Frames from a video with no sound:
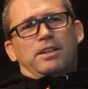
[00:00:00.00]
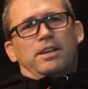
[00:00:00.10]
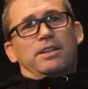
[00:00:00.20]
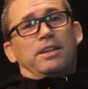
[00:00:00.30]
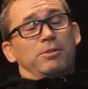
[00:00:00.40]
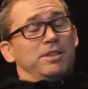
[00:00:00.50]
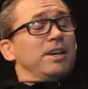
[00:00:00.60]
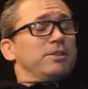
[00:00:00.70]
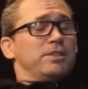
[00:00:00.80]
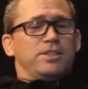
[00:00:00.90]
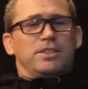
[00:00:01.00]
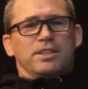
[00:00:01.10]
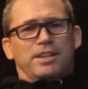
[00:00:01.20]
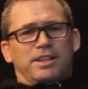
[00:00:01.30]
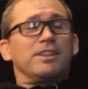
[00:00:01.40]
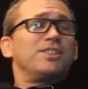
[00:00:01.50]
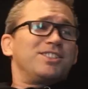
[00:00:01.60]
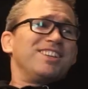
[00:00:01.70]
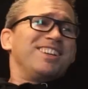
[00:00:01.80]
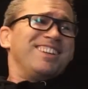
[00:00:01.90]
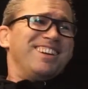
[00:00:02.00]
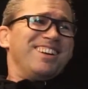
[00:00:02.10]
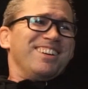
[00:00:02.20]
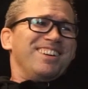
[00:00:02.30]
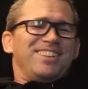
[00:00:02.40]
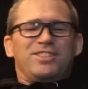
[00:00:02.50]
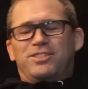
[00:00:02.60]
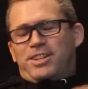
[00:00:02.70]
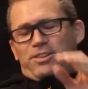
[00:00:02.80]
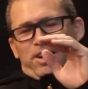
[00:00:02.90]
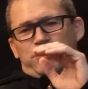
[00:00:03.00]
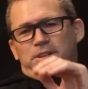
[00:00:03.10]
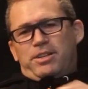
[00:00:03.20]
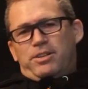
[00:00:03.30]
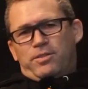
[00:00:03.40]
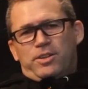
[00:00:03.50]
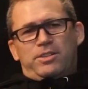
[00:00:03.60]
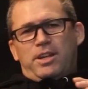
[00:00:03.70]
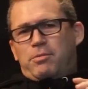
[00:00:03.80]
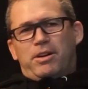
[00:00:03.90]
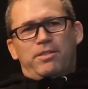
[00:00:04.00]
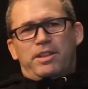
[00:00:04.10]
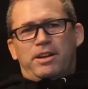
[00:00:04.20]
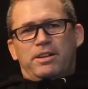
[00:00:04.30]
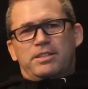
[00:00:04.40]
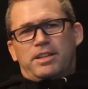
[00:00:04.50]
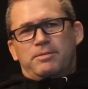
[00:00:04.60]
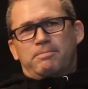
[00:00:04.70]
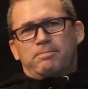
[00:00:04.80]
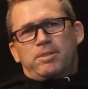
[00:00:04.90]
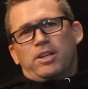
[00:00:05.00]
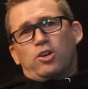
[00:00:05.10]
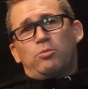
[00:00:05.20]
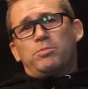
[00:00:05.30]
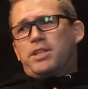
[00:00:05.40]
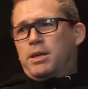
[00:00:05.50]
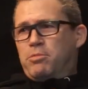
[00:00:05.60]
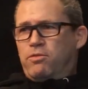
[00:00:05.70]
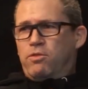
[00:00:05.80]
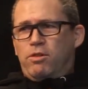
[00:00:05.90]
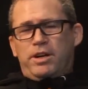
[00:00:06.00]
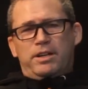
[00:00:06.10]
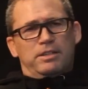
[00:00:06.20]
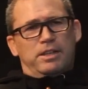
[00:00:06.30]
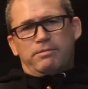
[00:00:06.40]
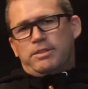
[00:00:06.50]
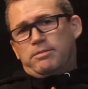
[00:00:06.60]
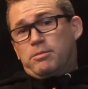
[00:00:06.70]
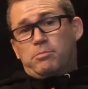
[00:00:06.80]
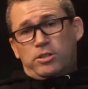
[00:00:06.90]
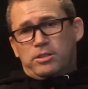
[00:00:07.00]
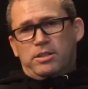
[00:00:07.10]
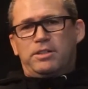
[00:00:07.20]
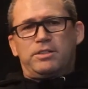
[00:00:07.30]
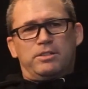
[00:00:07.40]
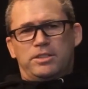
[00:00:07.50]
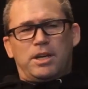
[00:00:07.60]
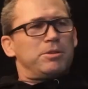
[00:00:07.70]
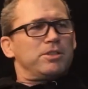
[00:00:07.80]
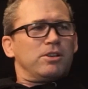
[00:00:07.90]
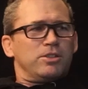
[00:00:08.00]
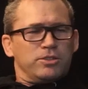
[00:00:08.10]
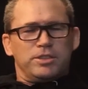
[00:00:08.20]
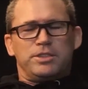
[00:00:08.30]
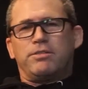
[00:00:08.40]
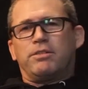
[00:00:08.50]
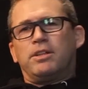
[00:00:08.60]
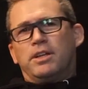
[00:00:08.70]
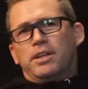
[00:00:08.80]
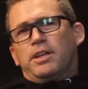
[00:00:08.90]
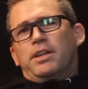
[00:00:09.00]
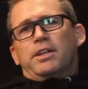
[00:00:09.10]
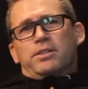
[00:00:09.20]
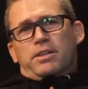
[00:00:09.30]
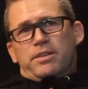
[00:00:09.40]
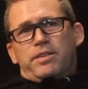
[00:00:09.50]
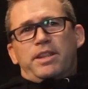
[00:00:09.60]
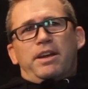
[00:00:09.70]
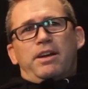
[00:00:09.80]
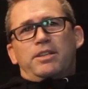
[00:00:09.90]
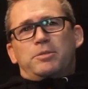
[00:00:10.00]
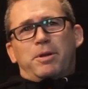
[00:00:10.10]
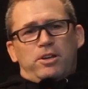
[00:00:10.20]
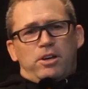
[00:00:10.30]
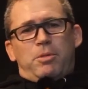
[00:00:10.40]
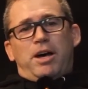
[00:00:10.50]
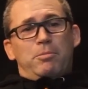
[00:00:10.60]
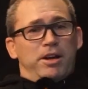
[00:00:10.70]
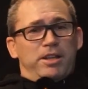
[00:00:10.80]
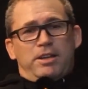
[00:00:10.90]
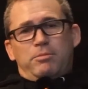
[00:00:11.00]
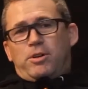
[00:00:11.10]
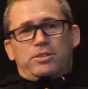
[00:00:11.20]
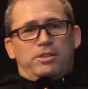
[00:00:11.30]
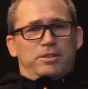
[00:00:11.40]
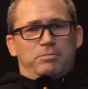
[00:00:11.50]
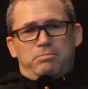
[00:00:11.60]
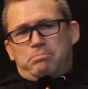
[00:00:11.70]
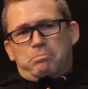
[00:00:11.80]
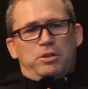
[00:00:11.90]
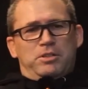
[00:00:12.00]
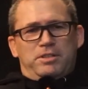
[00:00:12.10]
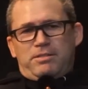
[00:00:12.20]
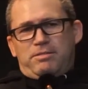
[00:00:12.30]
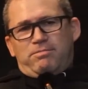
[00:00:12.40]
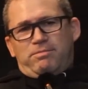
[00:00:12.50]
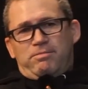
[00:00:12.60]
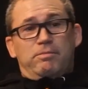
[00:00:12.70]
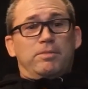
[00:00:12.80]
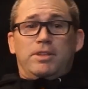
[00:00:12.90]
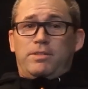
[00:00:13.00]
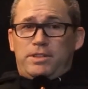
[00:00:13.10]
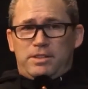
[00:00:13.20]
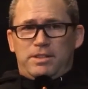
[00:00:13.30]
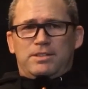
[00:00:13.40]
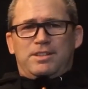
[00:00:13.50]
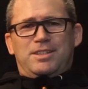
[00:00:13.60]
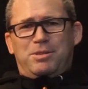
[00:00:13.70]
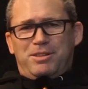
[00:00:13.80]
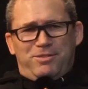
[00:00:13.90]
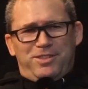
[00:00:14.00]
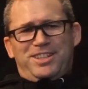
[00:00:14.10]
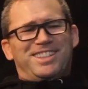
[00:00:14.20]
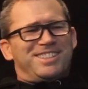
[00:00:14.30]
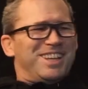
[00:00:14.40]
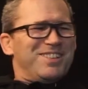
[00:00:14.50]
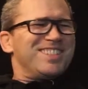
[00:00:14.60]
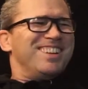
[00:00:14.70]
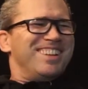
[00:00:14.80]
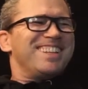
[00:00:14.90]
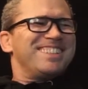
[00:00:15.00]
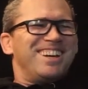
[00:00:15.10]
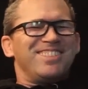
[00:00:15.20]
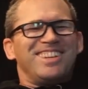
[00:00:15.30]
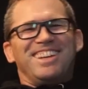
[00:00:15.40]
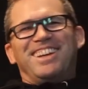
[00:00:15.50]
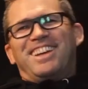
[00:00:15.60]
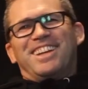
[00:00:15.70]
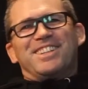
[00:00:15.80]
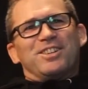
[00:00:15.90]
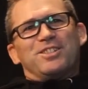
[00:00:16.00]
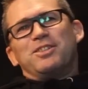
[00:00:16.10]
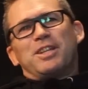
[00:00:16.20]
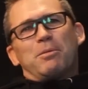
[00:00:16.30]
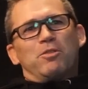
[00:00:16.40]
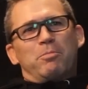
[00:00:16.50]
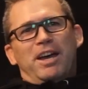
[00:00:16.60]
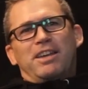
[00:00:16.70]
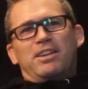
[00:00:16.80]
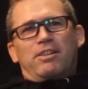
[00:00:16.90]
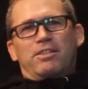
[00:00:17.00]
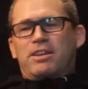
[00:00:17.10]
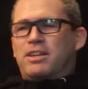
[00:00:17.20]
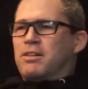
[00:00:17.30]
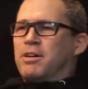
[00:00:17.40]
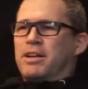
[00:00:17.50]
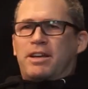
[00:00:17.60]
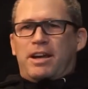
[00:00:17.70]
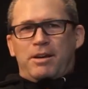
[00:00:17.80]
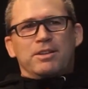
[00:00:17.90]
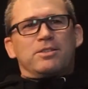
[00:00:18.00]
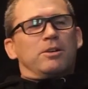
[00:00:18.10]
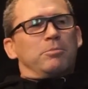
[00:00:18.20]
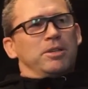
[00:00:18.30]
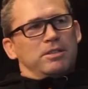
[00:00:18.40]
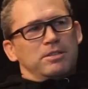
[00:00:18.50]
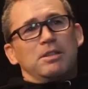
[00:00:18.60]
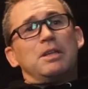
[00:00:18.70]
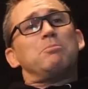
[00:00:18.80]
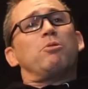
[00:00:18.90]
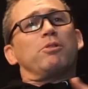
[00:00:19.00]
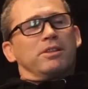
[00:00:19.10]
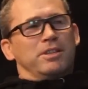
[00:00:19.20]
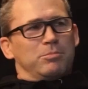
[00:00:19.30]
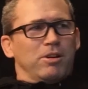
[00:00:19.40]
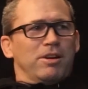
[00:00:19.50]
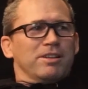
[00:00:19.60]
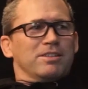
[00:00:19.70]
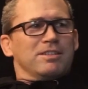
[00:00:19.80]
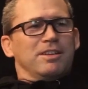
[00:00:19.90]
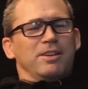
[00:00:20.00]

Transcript: I was teaching English there. As soon as I graduated university, I went over there because I'd done a homestay before, and I just loved martial arts and Japanese culture in general. So I was living there and spending all my money on martial arts books, and DVDs didn't exist, VHS tapes and all that stuff. And so as soon as I moved back here, I thought, you know what, I'm going to start a business importing these products.